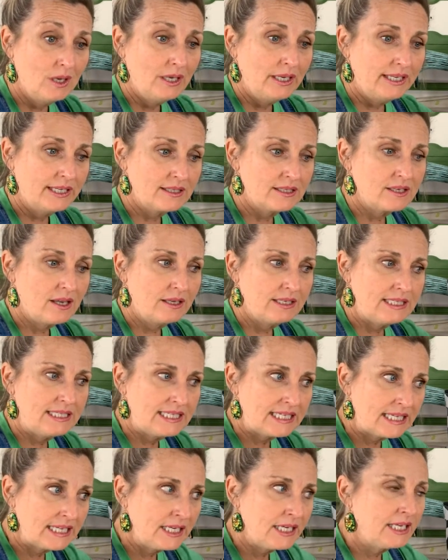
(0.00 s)
It's a
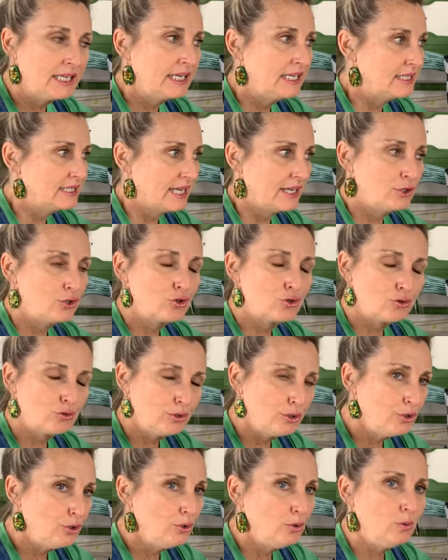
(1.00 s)
den, it is a
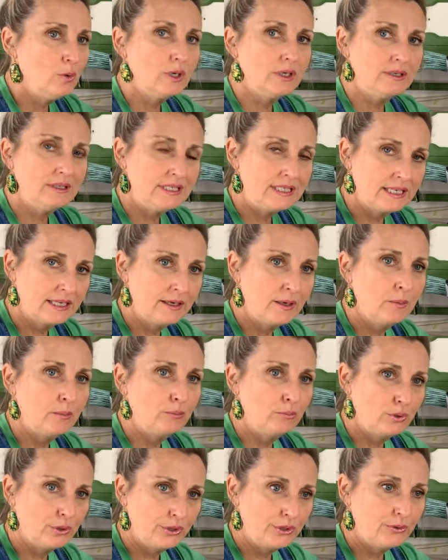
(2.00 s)
true denim
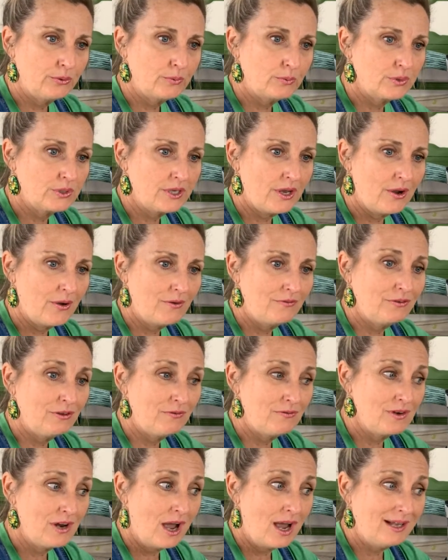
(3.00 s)
blue. So if you've
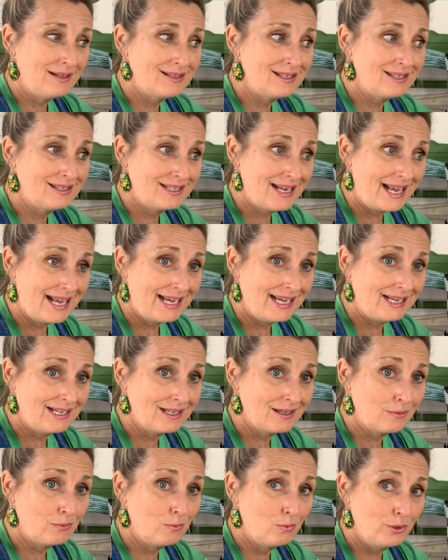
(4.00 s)
not stained
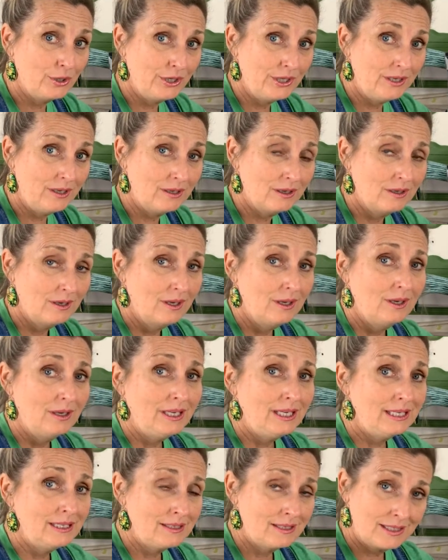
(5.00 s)
wood
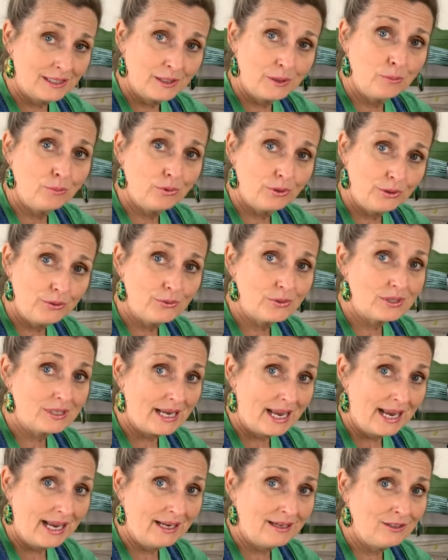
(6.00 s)
in denim blue
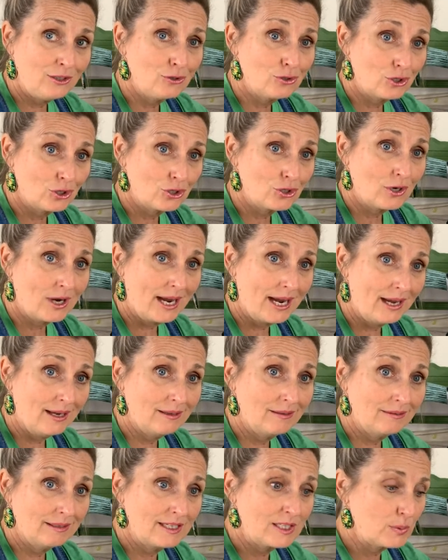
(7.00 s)
stain, you should try it.
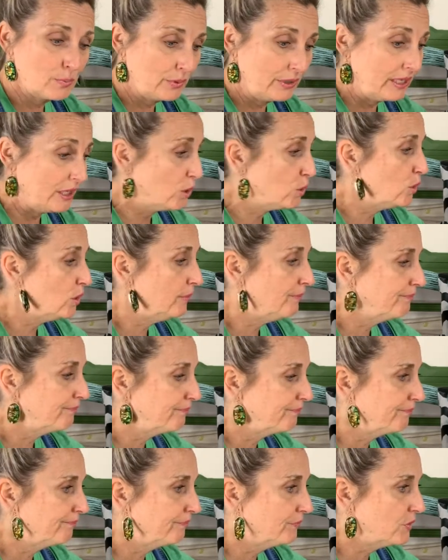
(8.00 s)
It's pretty cool.
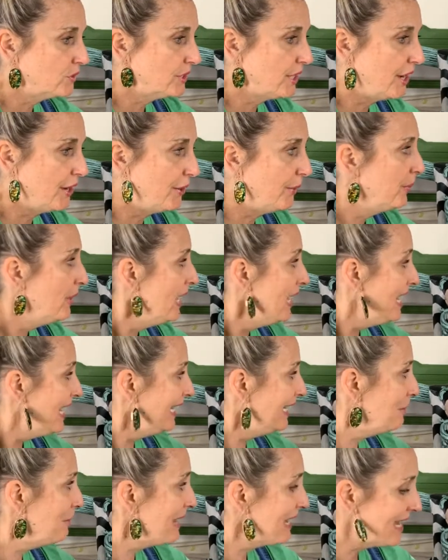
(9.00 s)
So
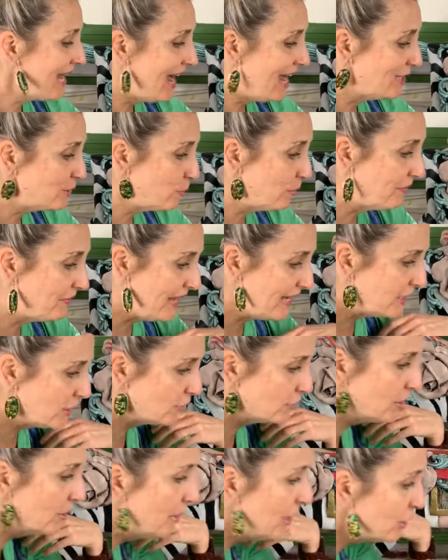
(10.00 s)
anyway, guys, well, thank y'all
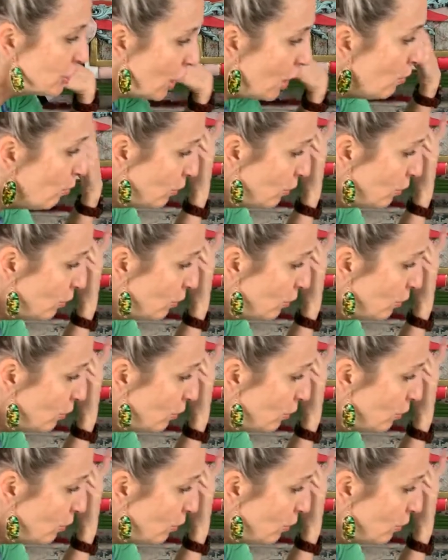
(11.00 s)
so much. Oh,